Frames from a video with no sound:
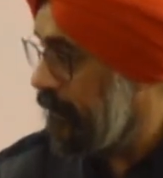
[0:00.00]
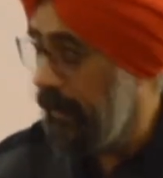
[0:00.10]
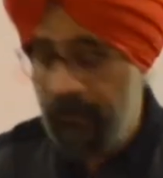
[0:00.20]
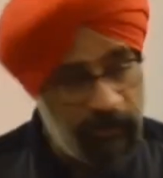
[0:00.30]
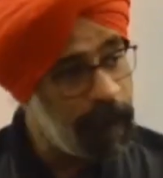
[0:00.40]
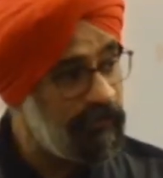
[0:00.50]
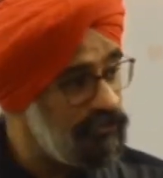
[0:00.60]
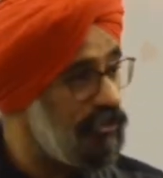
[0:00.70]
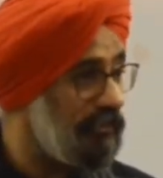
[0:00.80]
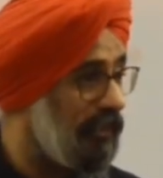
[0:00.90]
And I
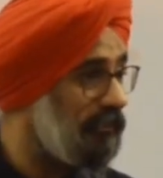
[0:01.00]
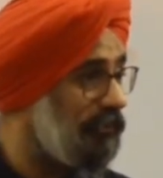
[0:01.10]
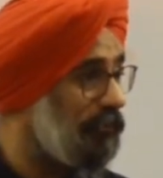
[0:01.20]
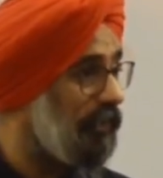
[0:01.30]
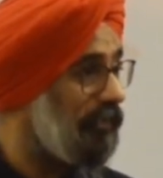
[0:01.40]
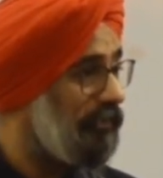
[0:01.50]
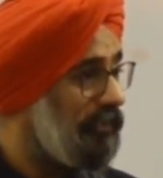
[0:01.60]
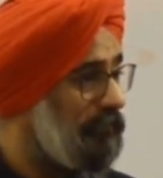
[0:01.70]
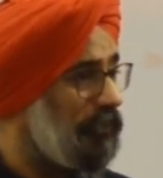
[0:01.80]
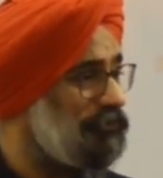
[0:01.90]
appreciate that. You know why?
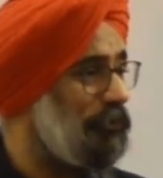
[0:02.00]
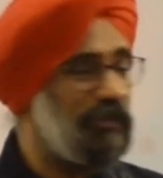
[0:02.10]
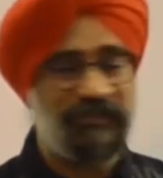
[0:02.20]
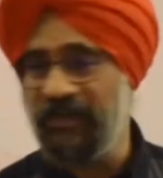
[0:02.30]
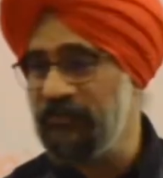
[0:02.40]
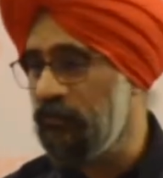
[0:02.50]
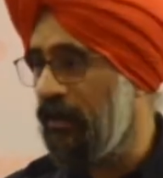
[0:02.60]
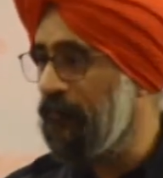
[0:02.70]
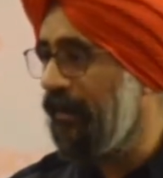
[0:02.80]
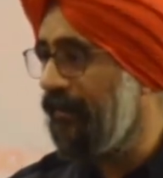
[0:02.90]
Because it's always nice to
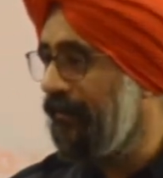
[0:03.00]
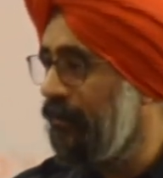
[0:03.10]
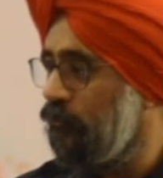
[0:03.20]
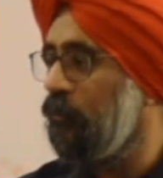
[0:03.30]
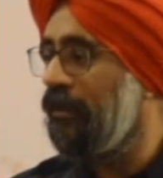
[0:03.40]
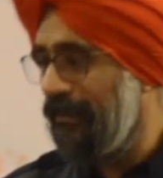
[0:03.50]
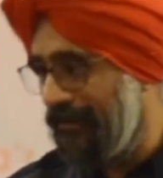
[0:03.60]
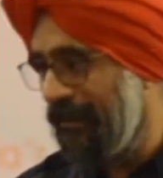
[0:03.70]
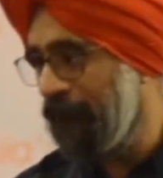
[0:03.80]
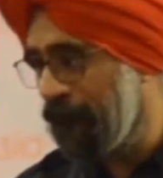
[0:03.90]
come back to a
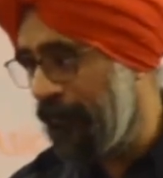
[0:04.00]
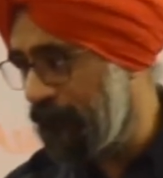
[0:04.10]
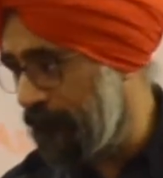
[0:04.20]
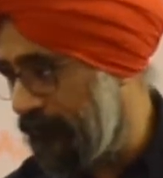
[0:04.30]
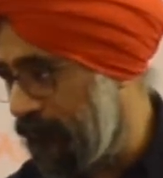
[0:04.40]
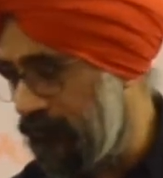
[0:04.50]
cleaner environment,